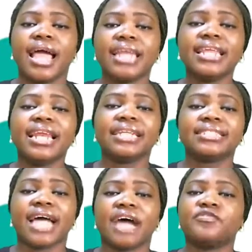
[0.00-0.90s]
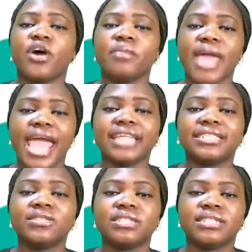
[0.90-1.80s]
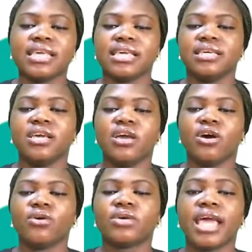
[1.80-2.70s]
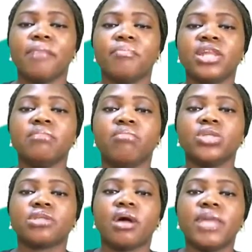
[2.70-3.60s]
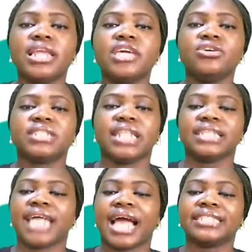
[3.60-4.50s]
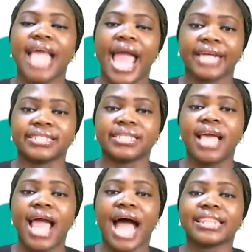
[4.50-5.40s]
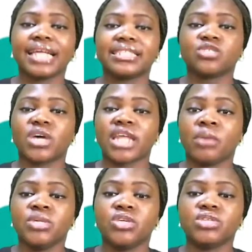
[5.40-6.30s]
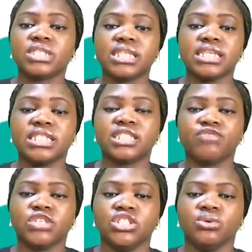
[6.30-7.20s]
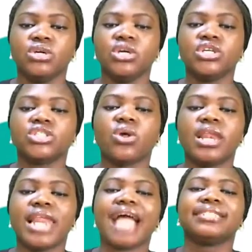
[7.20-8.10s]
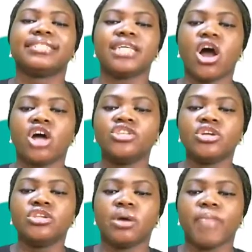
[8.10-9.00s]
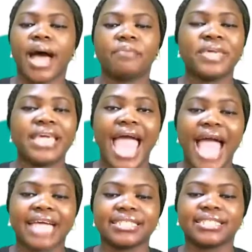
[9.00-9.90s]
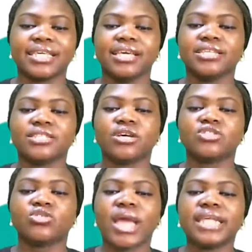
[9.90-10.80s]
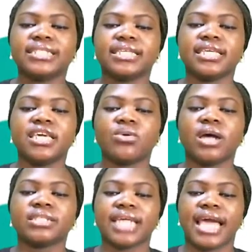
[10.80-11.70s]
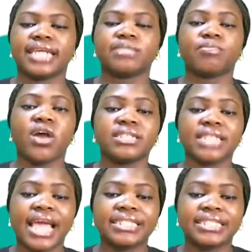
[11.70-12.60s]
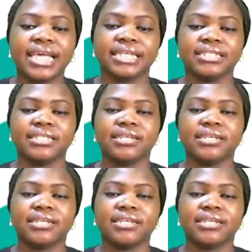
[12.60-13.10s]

Any letter from A to Z. Okay, but the most commonly used letter is X, and that is what I'll be using in this video. So let the unknown number be X. So 20 equals X plus 18.